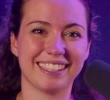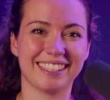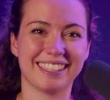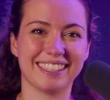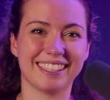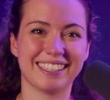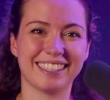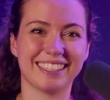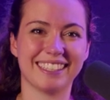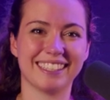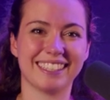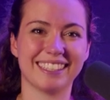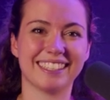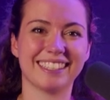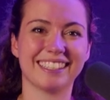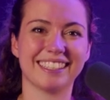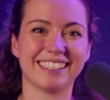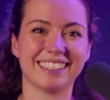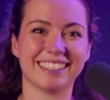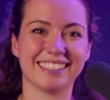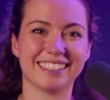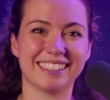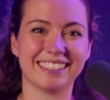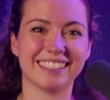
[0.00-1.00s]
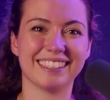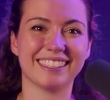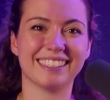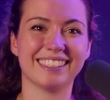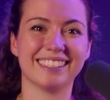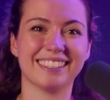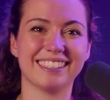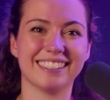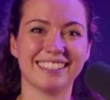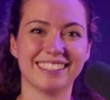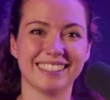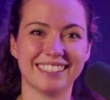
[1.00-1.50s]

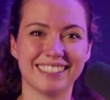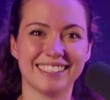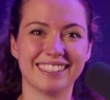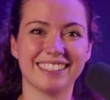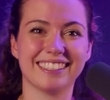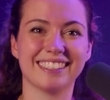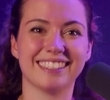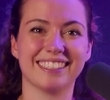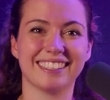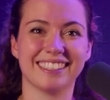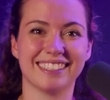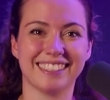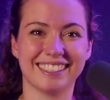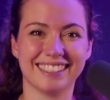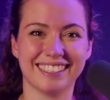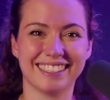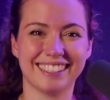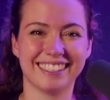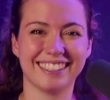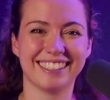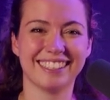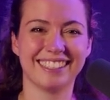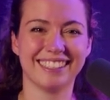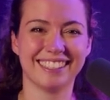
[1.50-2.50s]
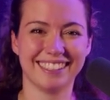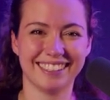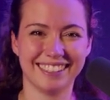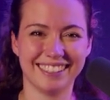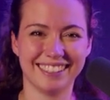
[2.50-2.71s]
(silent)